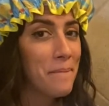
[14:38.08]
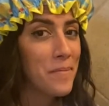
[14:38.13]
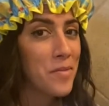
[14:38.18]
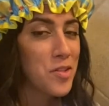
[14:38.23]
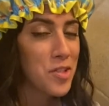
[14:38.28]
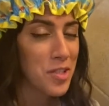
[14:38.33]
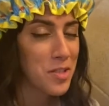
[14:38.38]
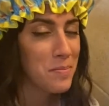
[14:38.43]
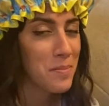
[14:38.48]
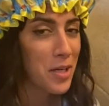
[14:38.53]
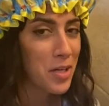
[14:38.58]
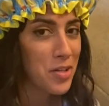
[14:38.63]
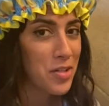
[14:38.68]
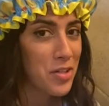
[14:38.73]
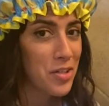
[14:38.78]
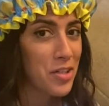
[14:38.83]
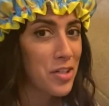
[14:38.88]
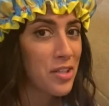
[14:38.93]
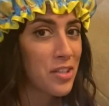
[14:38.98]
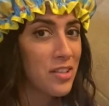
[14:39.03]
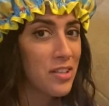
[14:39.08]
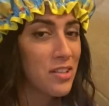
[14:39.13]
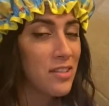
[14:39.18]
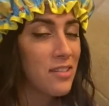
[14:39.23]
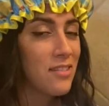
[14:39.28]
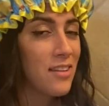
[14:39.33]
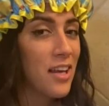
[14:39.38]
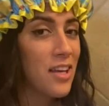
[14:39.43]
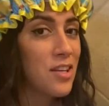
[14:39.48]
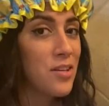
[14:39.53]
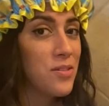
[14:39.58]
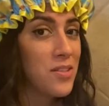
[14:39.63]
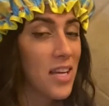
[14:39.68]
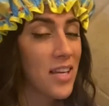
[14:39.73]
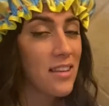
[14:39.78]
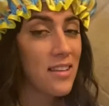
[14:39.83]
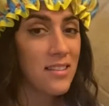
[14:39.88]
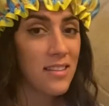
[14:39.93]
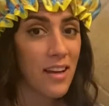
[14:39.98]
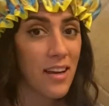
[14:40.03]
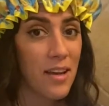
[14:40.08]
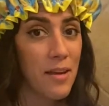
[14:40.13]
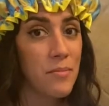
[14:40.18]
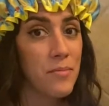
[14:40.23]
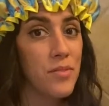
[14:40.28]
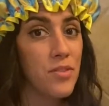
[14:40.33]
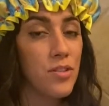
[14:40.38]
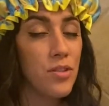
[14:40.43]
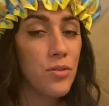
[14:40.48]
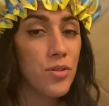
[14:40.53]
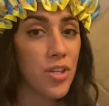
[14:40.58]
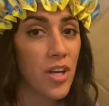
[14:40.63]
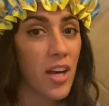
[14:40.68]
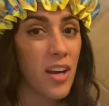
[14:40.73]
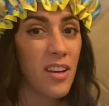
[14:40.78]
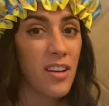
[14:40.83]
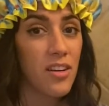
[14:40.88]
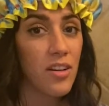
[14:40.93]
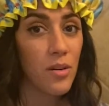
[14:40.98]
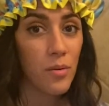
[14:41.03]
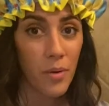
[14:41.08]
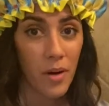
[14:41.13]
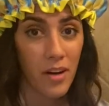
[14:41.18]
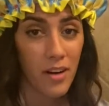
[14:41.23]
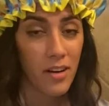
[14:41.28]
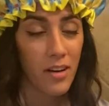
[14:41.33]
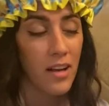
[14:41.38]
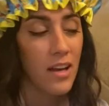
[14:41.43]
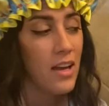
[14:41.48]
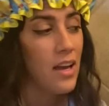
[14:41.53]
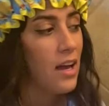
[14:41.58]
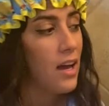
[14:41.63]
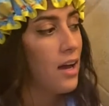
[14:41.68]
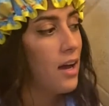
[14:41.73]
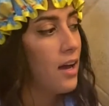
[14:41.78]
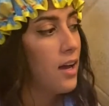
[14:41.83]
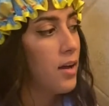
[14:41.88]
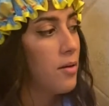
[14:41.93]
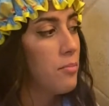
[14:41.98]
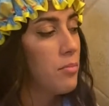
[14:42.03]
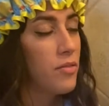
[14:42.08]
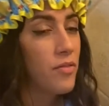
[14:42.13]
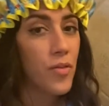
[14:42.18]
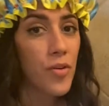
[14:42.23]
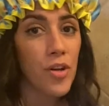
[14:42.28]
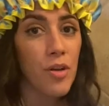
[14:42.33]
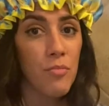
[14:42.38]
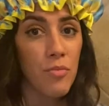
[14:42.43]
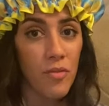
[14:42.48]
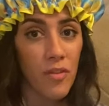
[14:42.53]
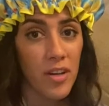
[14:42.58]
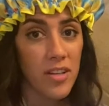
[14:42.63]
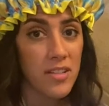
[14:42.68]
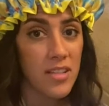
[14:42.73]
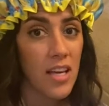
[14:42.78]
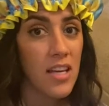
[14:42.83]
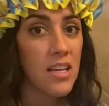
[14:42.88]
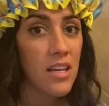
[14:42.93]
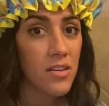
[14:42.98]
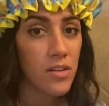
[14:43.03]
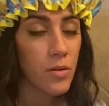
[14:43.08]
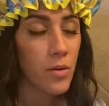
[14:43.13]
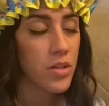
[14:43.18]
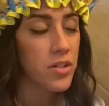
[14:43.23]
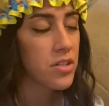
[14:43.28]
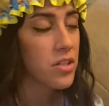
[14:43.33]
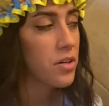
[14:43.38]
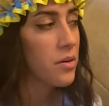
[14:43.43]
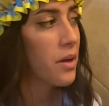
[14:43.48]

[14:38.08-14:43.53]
Just make sure that you take the time to check your work um, before you move on to any other question,